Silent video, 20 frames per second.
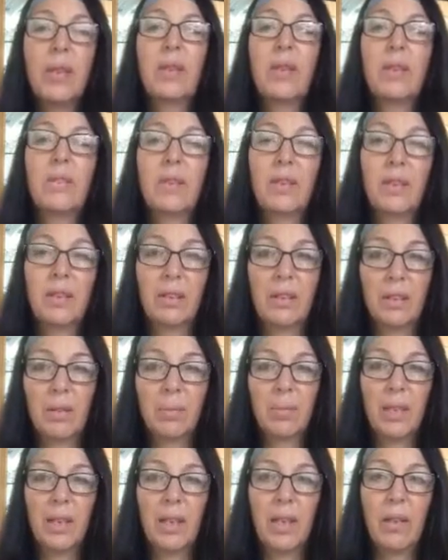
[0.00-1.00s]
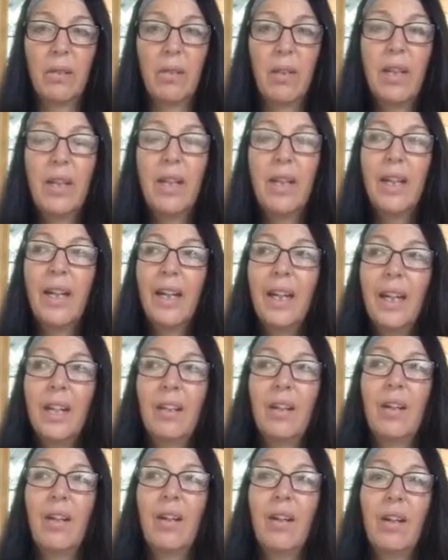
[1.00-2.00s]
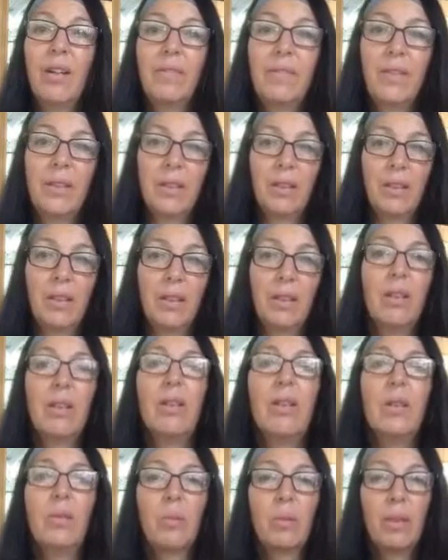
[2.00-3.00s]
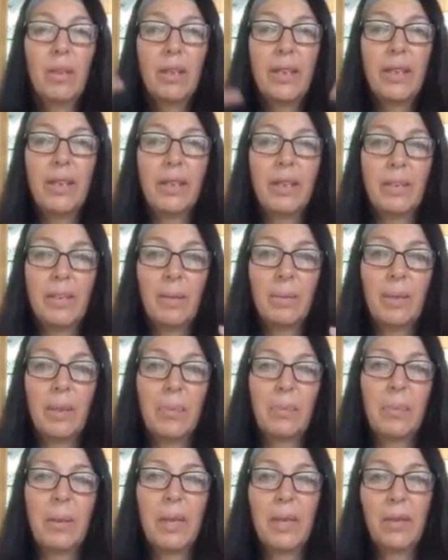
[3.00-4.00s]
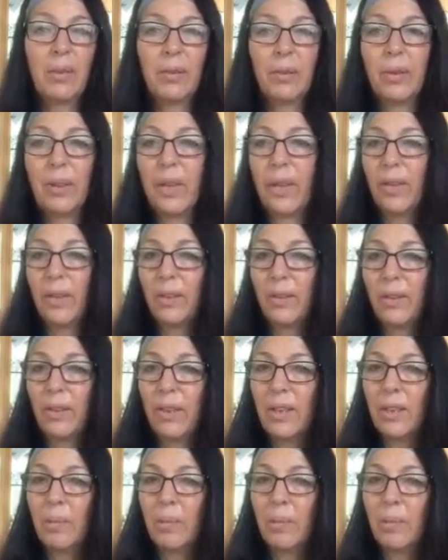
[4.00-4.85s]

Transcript: our nervous system down and often release some of the big triggers,